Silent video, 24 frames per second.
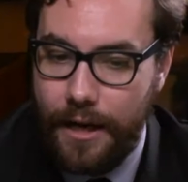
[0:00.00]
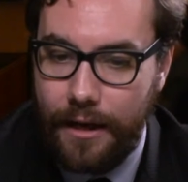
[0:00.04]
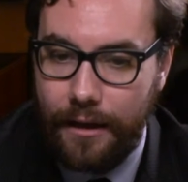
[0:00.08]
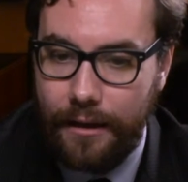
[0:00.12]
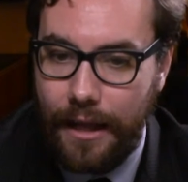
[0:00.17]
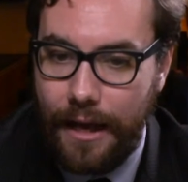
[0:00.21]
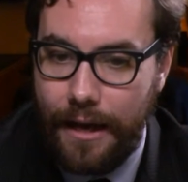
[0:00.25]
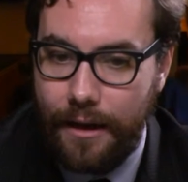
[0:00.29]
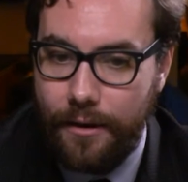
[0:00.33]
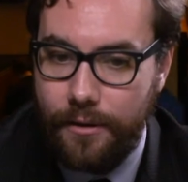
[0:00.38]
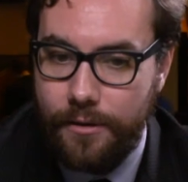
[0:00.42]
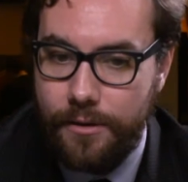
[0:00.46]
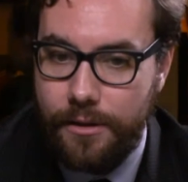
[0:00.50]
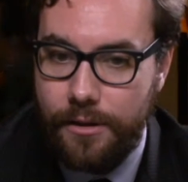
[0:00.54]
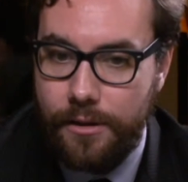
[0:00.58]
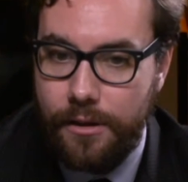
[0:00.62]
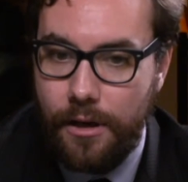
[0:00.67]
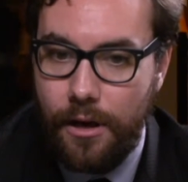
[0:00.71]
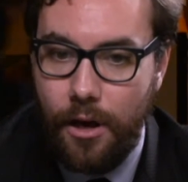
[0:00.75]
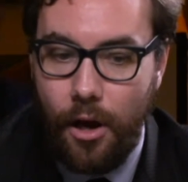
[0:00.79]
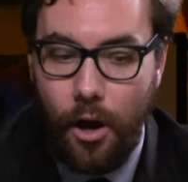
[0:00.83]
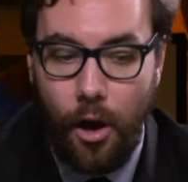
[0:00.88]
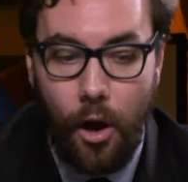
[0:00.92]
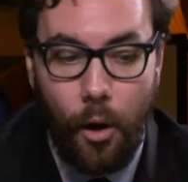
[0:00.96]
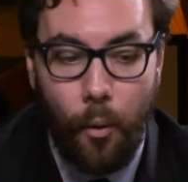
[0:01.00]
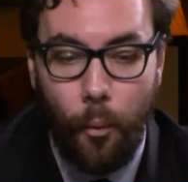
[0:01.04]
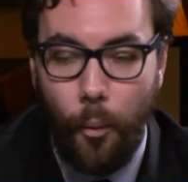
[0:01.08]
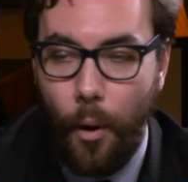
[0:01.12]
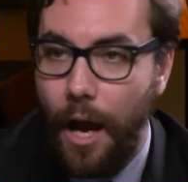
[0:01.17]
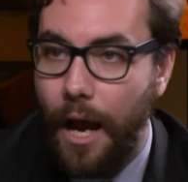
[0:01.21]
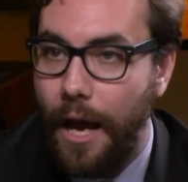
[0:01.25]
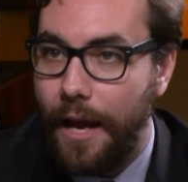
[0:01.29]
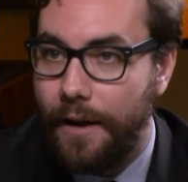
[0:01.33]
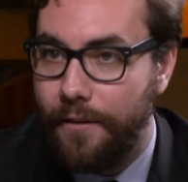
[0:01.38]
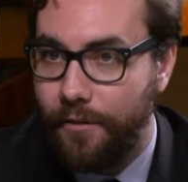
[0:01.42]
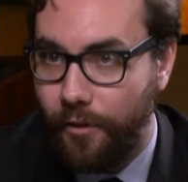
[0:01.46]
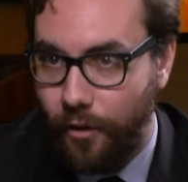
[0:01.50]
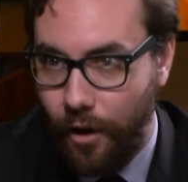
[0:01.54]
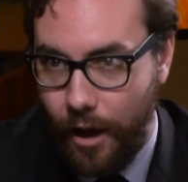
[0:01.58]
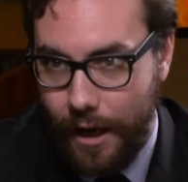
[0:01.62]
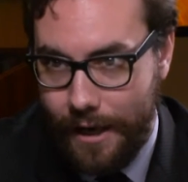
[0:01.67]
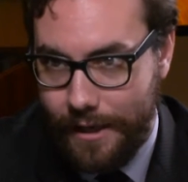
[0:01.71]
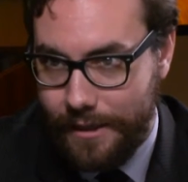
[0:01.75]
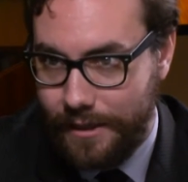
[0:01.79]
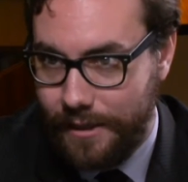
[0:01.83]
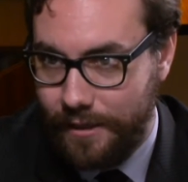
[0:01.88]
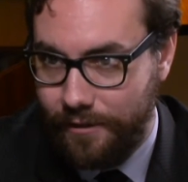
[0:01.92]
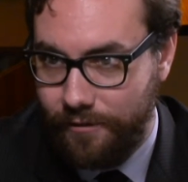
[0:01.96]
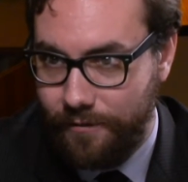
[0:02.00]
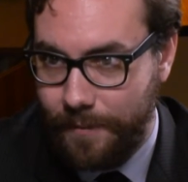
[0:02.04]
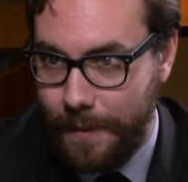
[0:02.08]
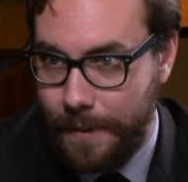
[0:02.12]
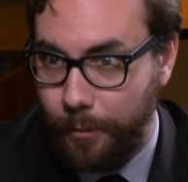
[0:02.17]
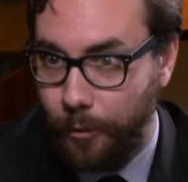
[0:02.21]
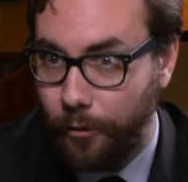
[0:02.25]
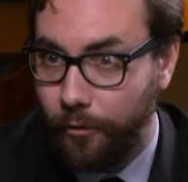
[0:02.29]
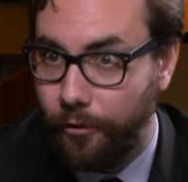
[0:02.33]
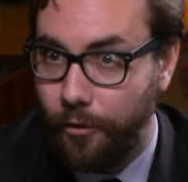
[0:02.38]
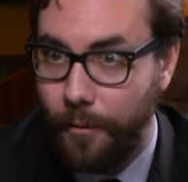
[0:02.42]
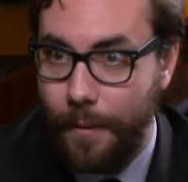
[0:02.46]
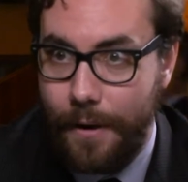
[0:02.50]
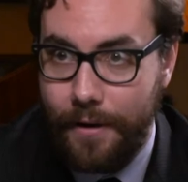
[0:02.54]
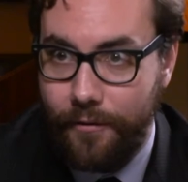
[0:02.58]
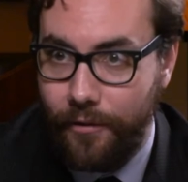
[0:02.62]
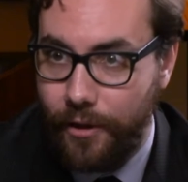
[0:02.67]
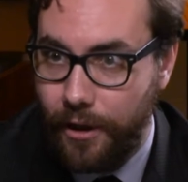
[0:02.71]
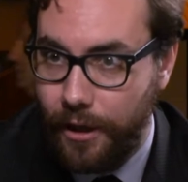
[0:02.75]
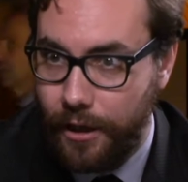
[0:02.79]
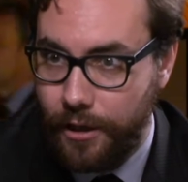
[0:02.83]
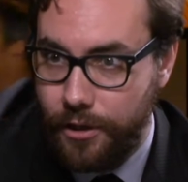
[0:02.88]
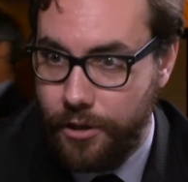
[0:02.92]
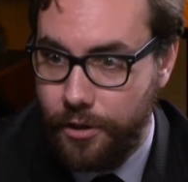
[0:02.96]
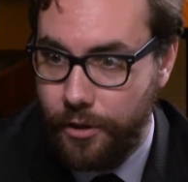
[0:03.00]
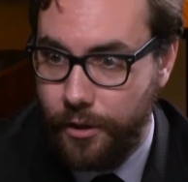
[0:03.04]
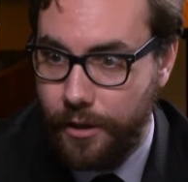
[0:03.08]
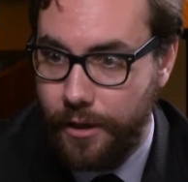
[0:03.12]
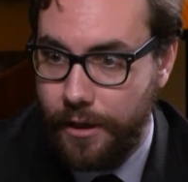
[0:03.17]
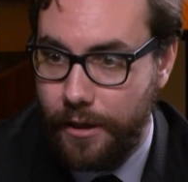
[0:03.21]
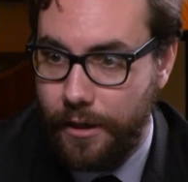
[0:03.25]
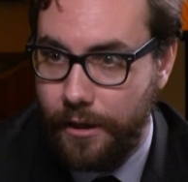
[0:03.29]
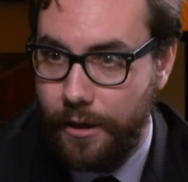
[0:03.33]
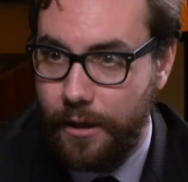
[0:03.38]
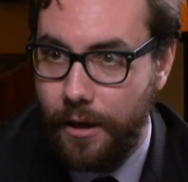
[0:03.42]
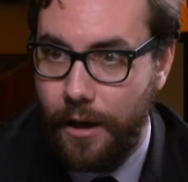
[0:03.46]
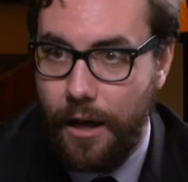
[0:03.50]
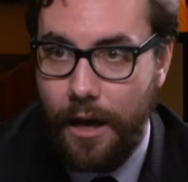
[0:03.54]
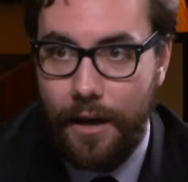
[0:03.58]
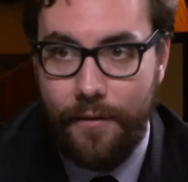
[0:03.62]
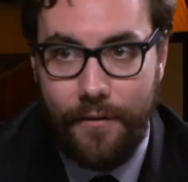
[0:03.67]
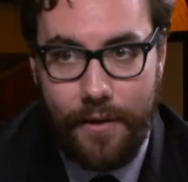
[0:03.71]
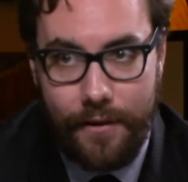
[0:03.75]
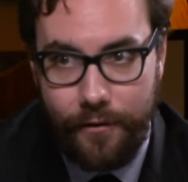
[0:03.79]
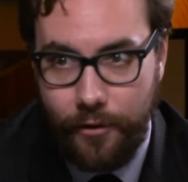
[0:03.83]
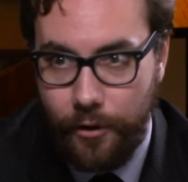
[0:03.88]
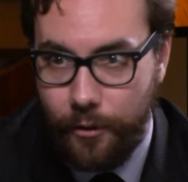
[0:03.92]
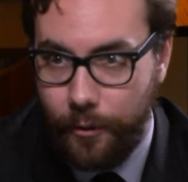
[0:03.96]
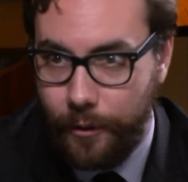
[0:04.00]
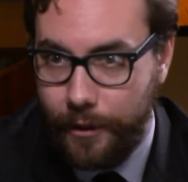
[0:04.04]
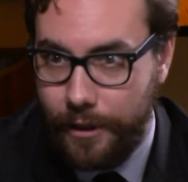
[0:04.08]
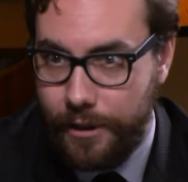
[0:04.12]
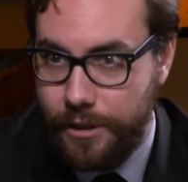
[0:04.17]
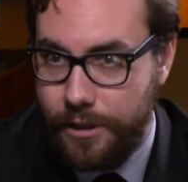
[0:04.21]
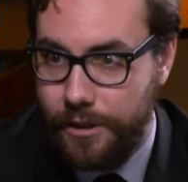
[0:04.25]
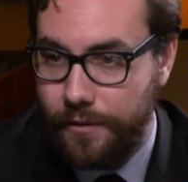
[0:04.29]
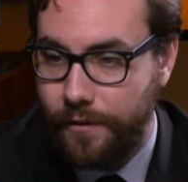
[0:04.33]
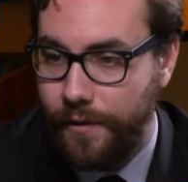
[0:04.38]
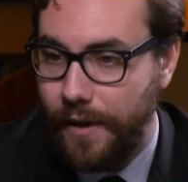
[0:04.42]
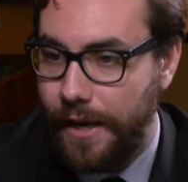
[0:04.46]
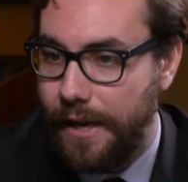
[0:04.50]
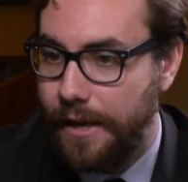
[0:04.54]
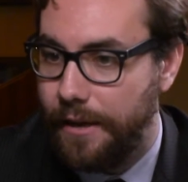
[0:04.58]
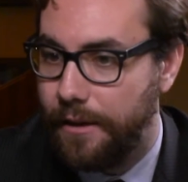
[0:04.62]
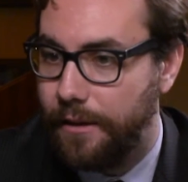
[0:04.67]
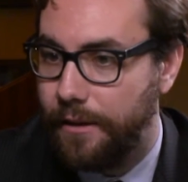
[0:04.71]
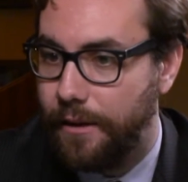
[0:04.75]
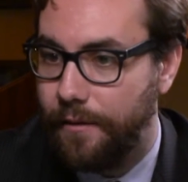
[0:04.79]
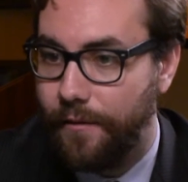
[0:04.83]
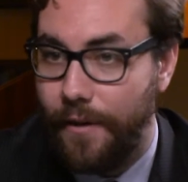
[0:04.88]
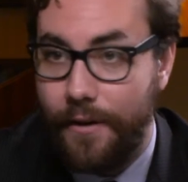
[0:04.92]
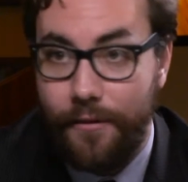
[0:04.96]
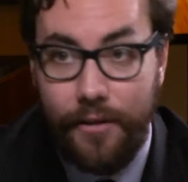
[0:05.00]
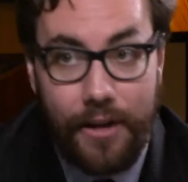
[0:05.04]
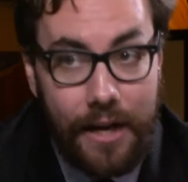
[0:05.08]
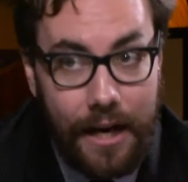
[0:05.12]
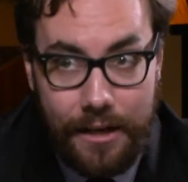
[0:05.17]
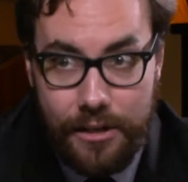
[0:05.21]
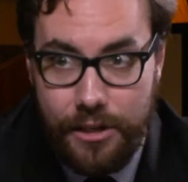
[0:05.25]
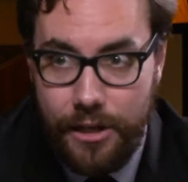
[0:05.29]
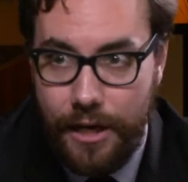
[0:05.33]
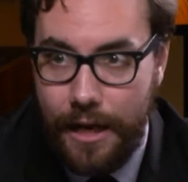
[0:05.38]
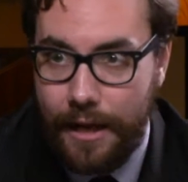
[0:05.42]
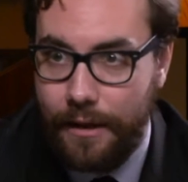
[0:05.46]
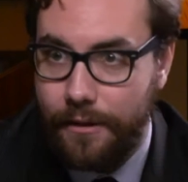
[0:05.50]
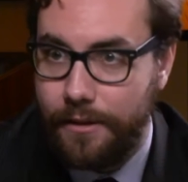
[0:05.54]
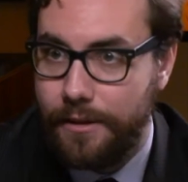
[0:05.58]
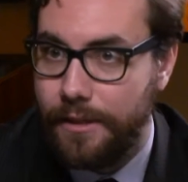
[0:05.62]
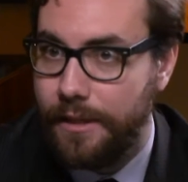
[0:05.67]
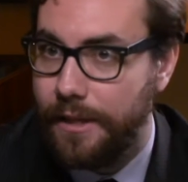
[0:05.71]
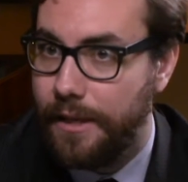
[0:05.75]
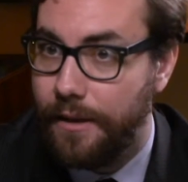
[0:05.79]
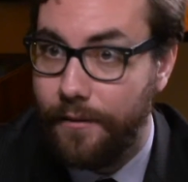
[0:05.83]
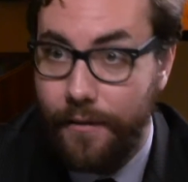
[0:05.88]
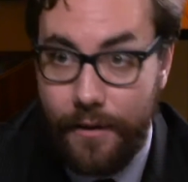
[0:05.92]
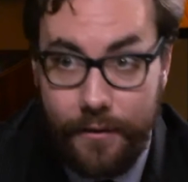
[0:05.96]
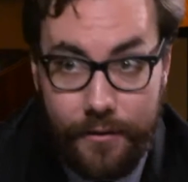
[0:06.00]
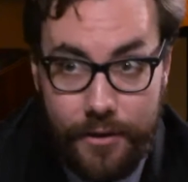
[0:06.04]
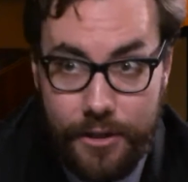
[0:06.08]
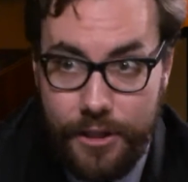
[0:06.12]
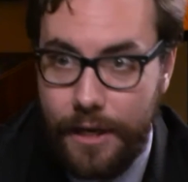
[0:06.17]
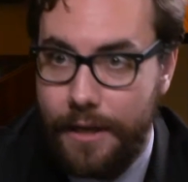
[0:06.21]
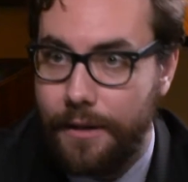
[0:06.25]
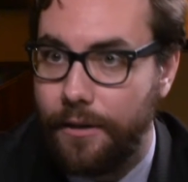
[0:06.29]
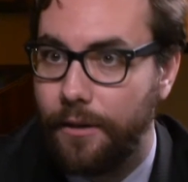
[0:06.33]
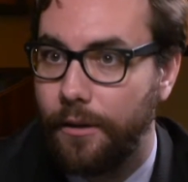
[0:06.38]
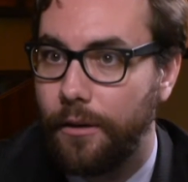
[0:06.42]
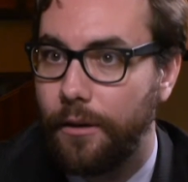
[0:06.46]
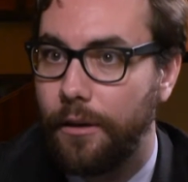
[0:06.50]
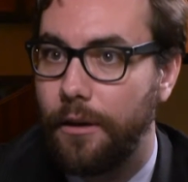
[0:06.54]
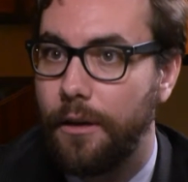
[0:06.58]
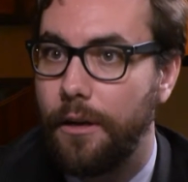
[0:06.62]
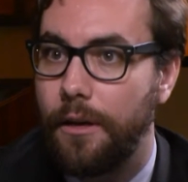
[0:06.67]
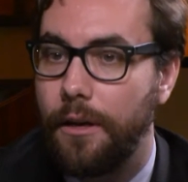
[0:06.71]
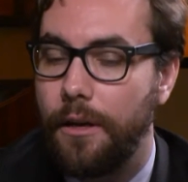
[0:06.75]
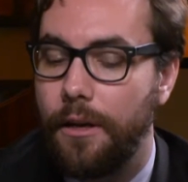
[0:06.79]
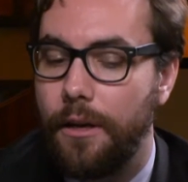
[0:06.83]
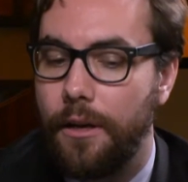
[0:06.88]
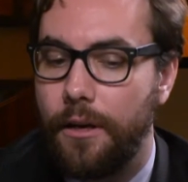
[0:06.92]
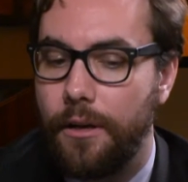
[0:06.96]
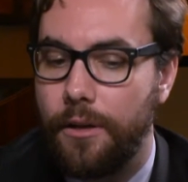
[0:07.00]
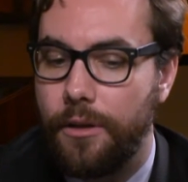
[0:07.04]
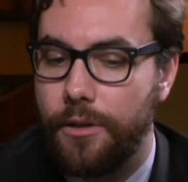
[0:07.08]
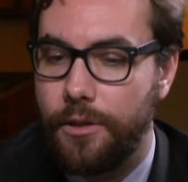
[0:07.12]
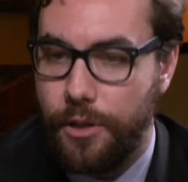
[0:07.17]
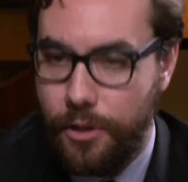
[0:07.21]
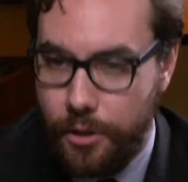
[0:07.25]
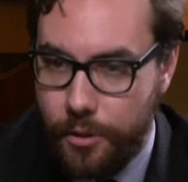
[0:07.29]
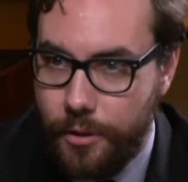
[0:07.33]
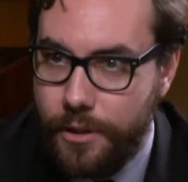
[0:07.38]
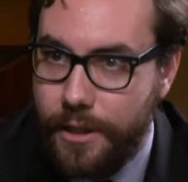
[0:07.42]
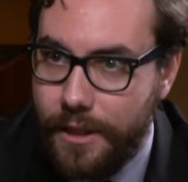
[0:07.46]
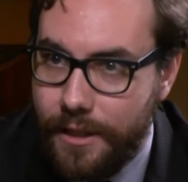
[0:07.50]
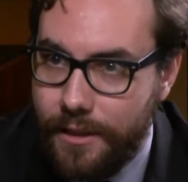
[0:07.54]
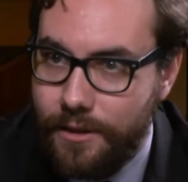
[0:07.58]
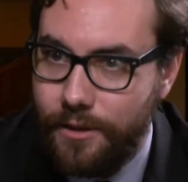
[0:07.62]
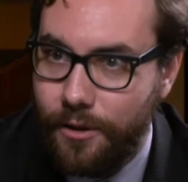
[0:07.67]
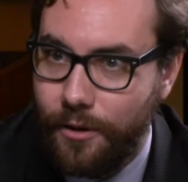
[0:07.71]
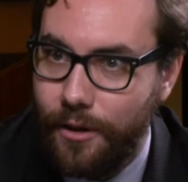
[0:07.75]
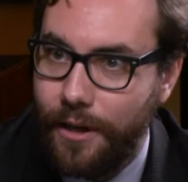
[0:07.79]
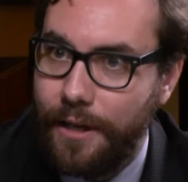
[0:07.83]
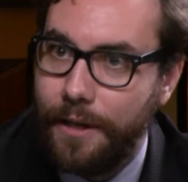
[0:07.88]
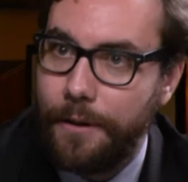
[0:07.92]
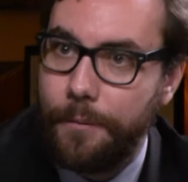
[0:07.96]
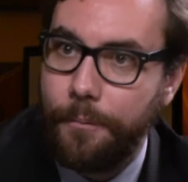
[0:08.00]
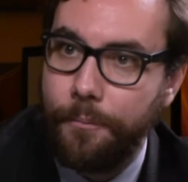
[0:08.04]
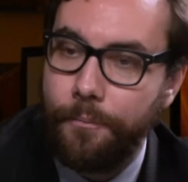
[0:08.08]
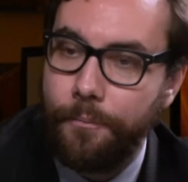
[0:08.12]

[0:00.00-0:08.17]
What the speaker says: allows a wide variety of people from every country, of every religious faith, of every nationality, of every gender, to use the internet.